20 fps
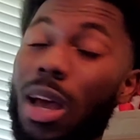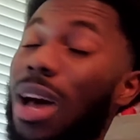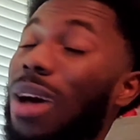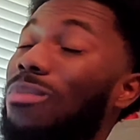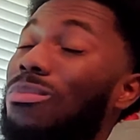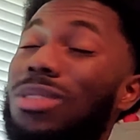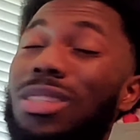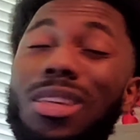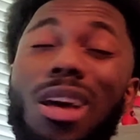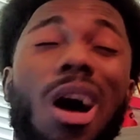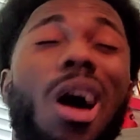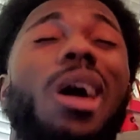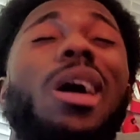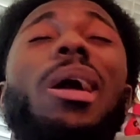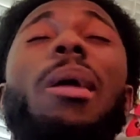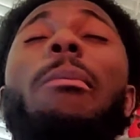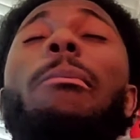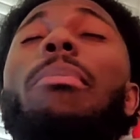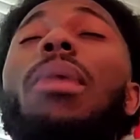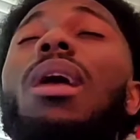I'm
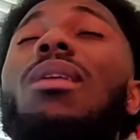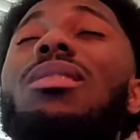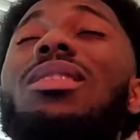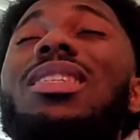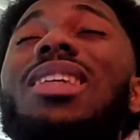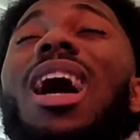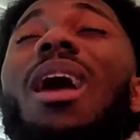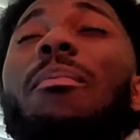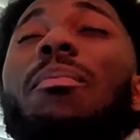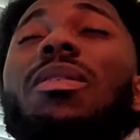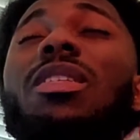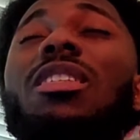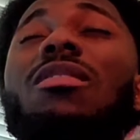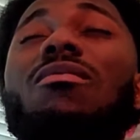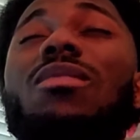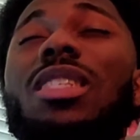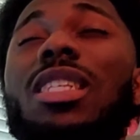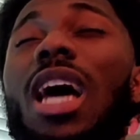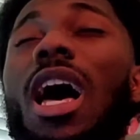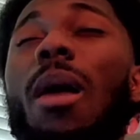talking about toppest
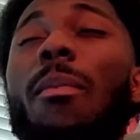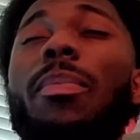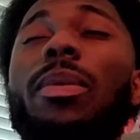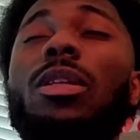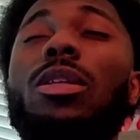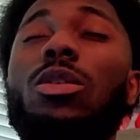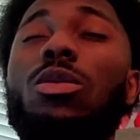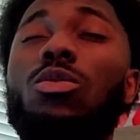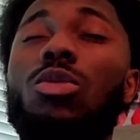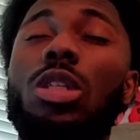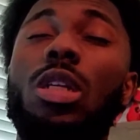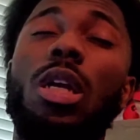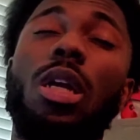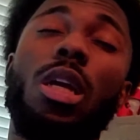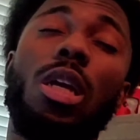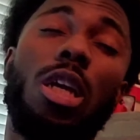of top nooch